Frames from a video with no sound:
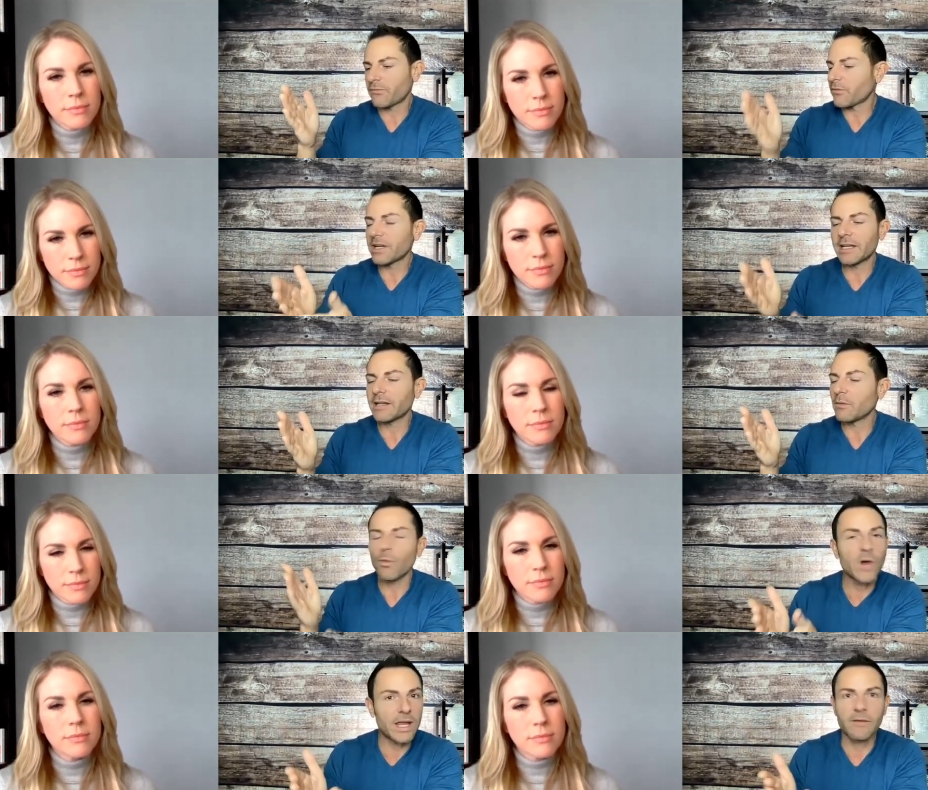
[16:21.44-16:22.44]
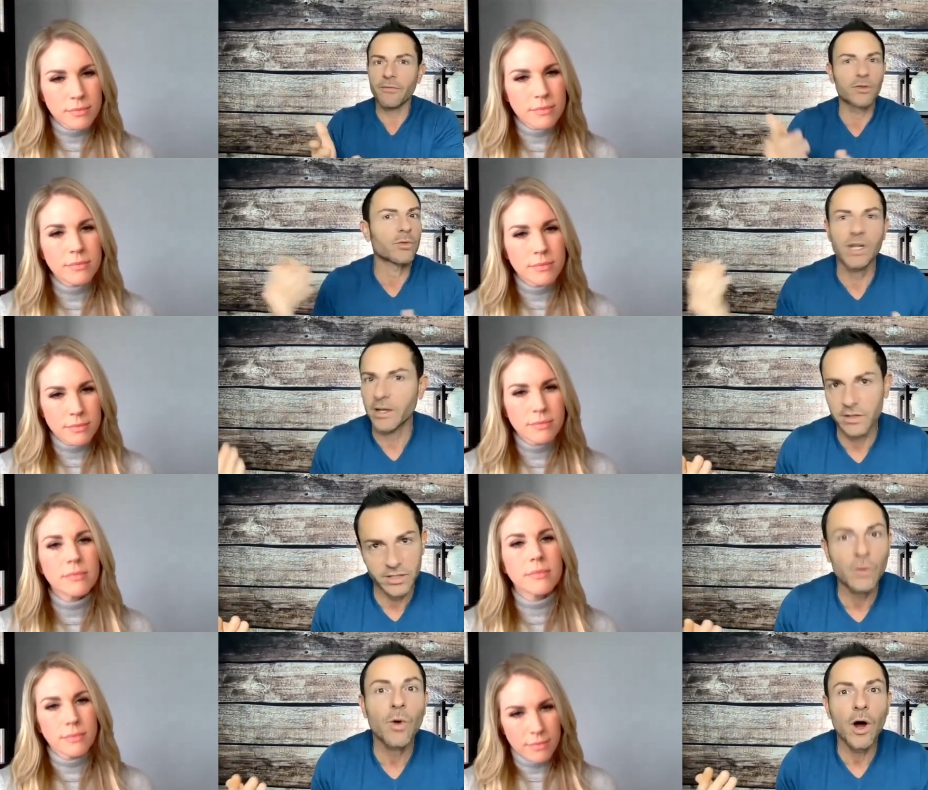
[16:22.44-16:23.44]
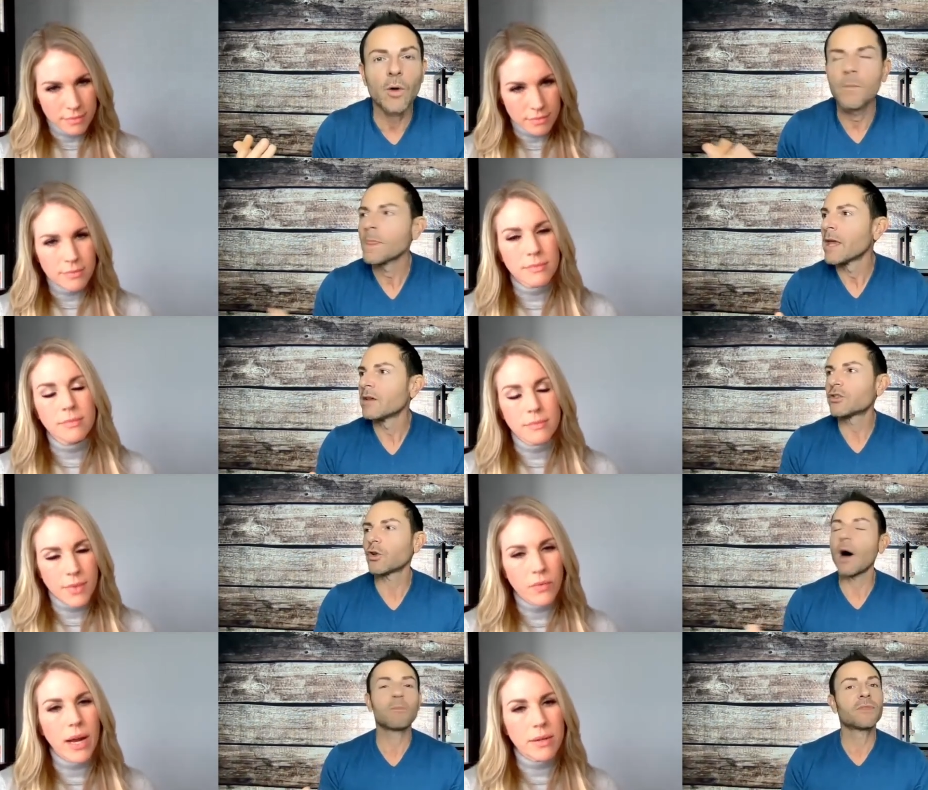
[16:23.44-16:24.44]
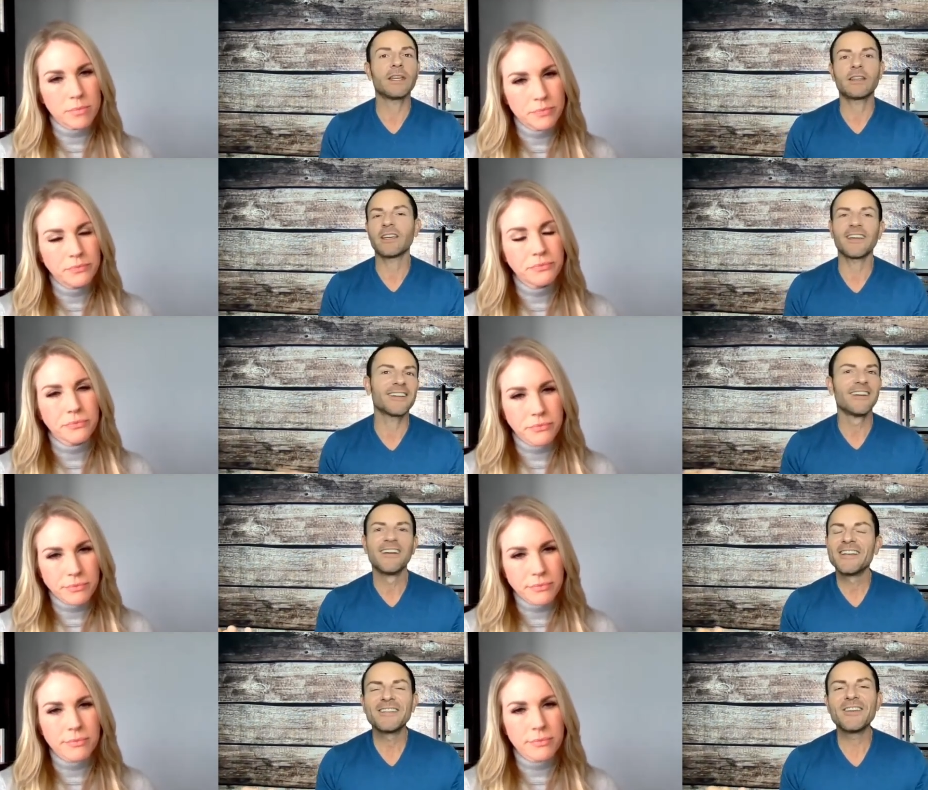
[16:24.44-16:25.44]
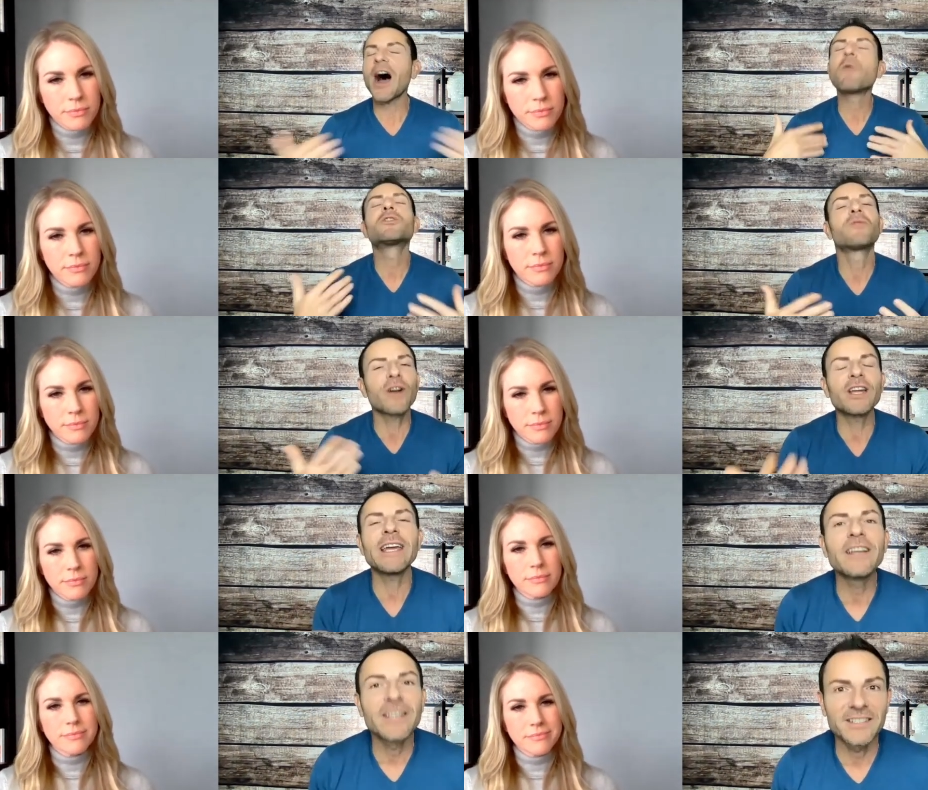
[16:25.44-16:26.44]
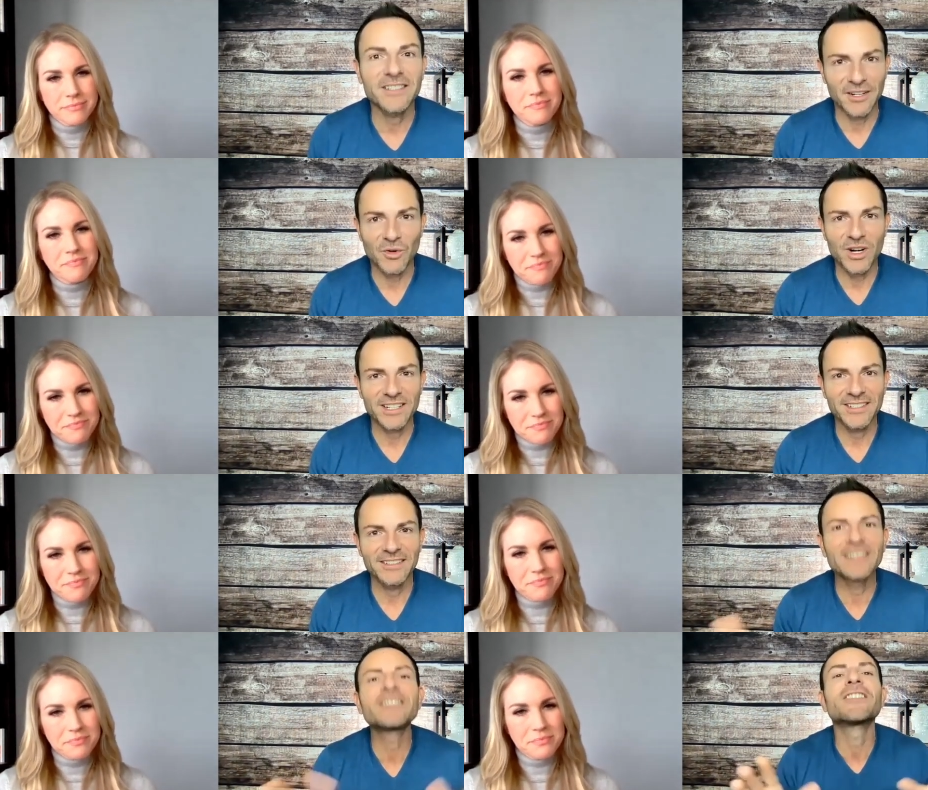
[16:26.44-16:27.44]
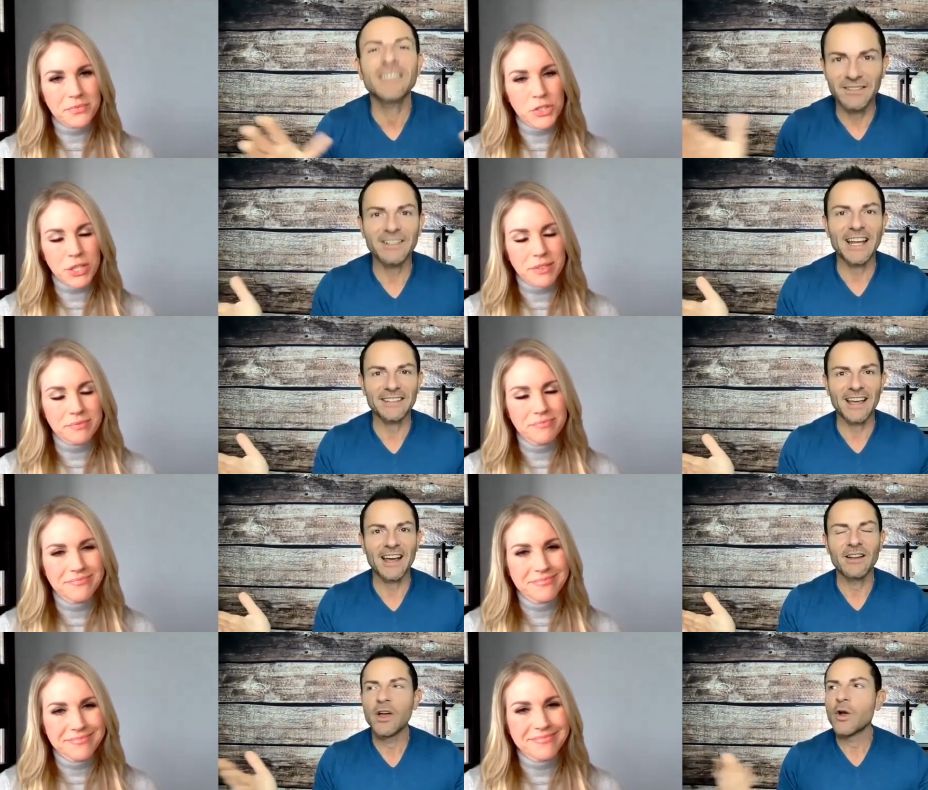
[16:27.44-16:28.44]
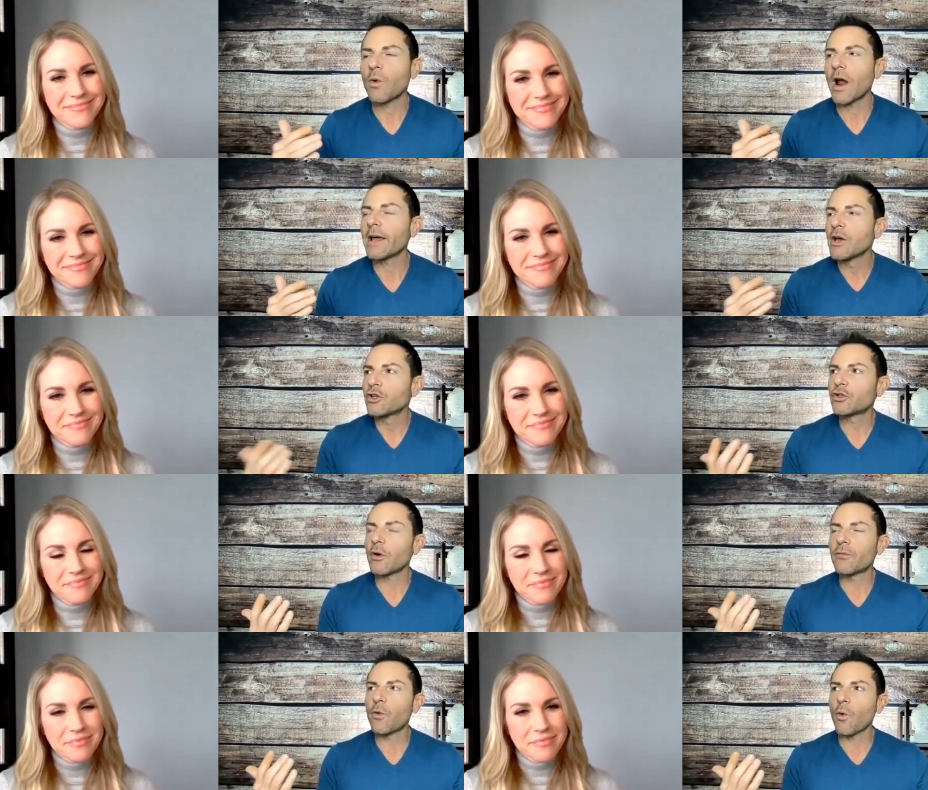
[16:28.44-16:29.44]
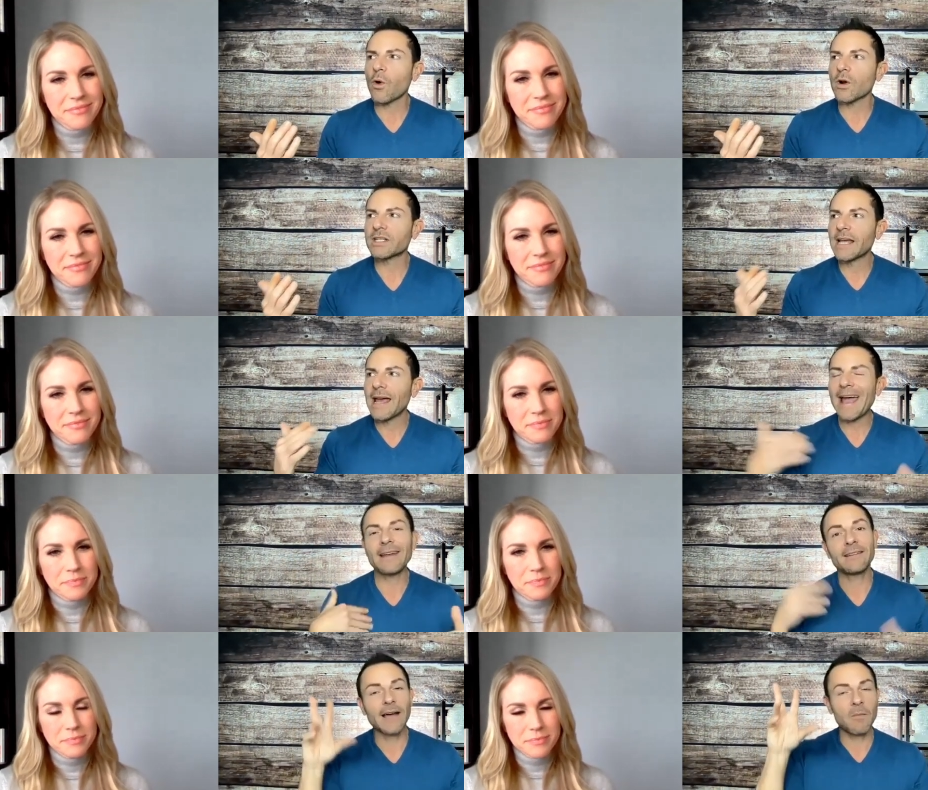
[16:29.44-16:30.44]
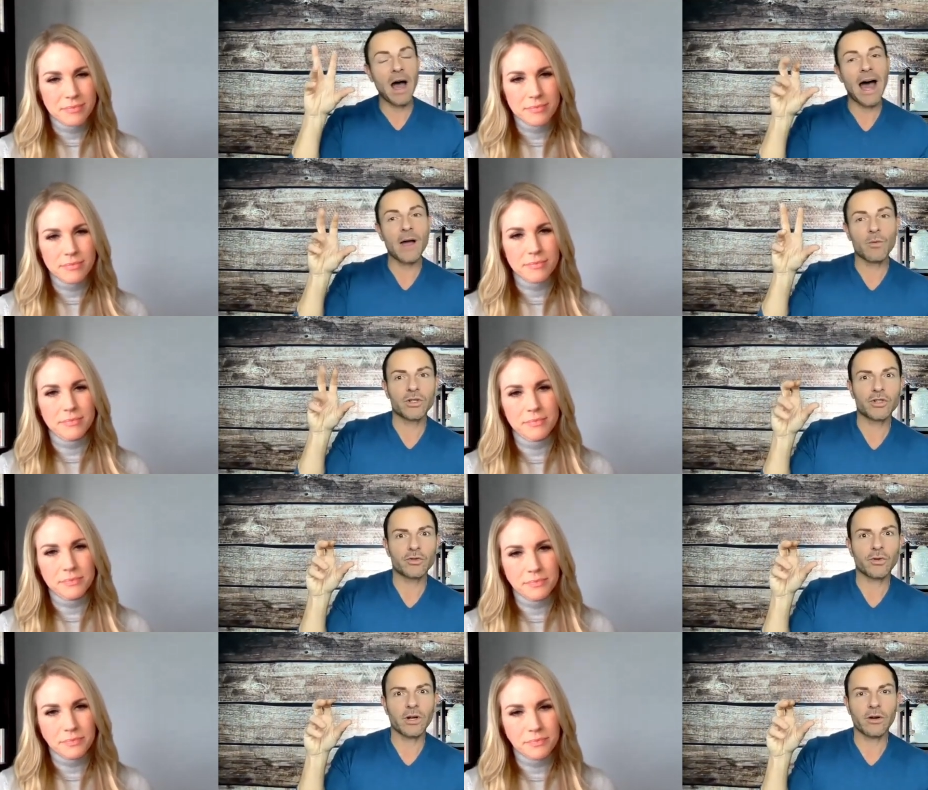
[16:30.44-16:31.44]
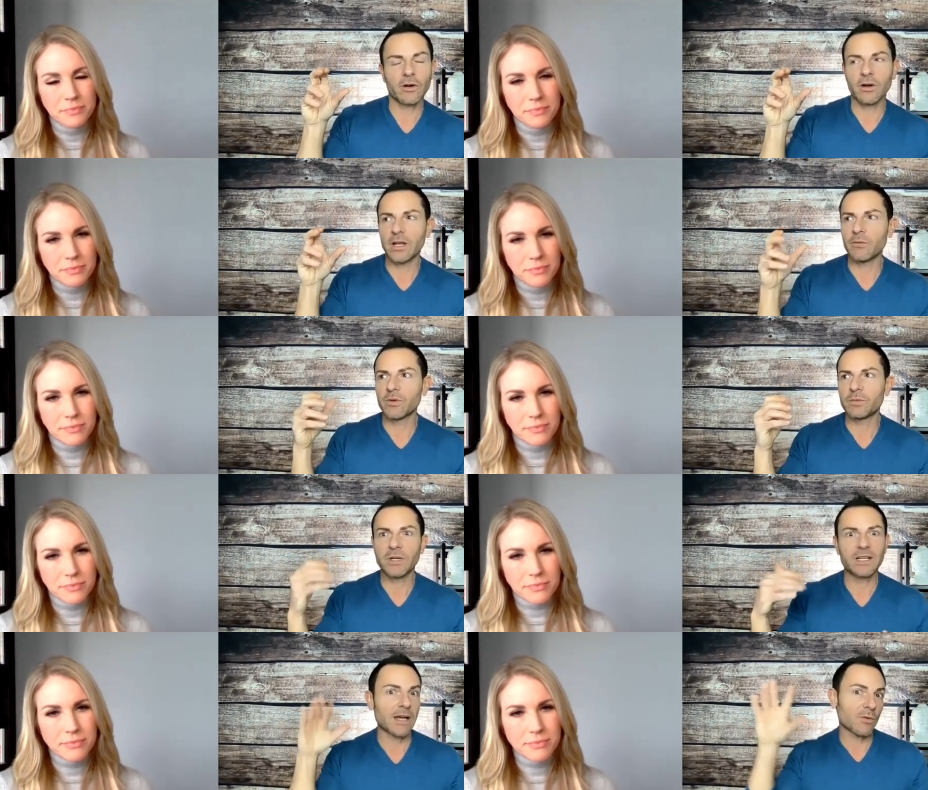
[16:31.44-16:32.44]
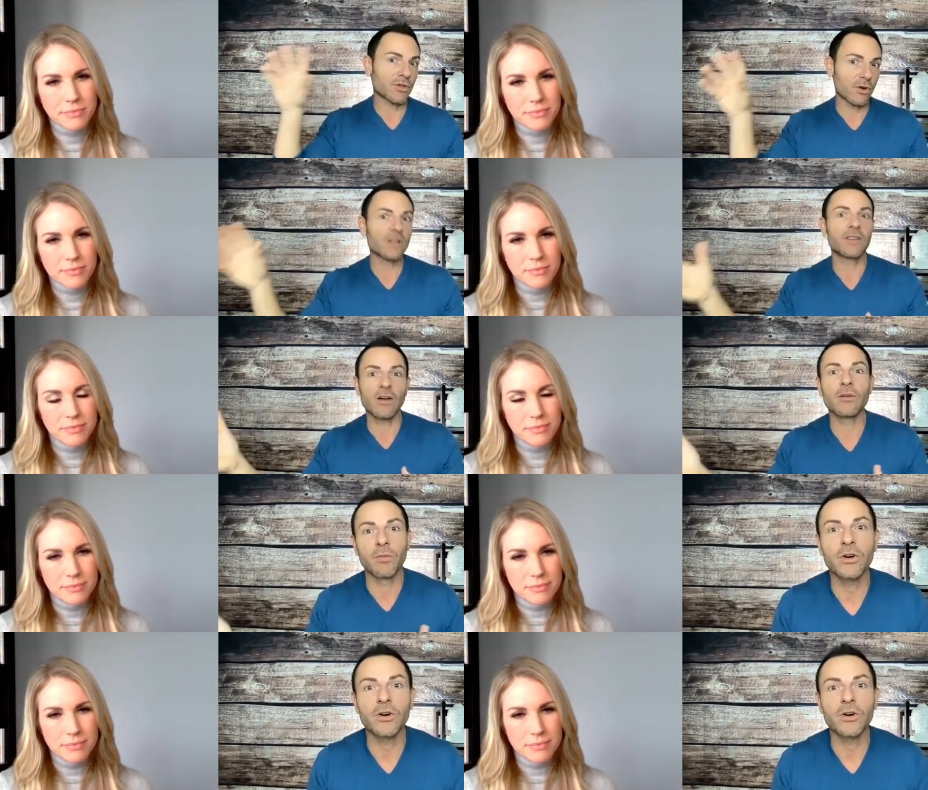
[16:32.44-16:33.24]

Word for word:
Speaker 1: freaking week for three years in a row. So I'm thinking, yeah, I was very inconsiderate. Let's just leave sure. it at that. Right. So, of course, anytime I was triggered, it was because I was hurting the other